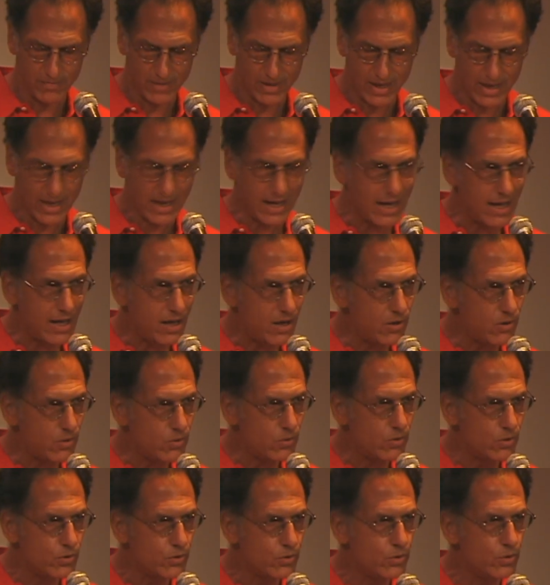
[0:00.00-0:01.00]

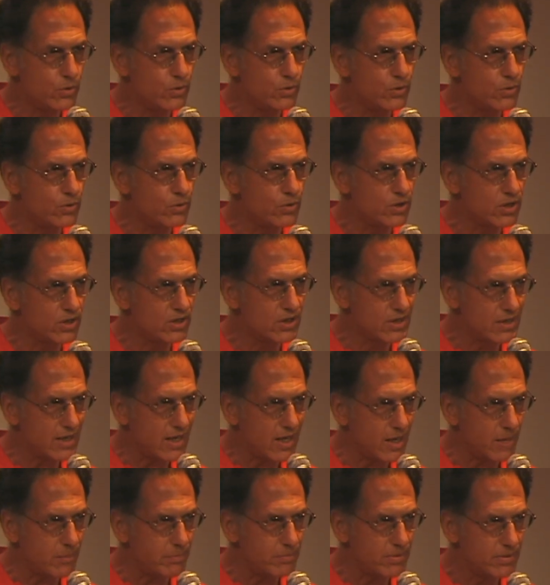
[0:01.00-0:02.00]
how do you
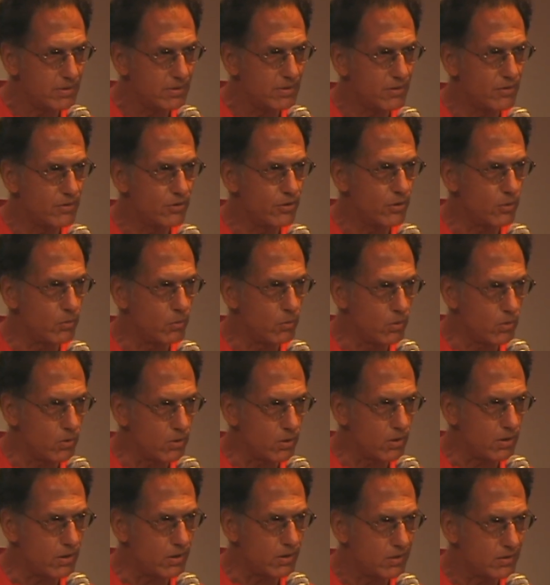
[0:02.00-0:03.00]
stop the
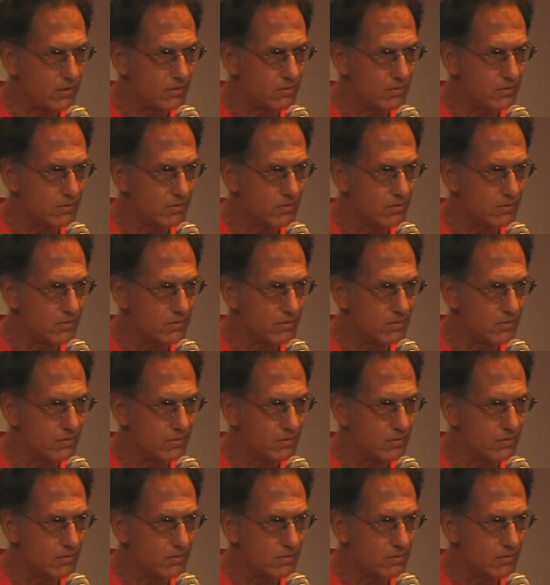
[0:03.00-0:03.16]
war?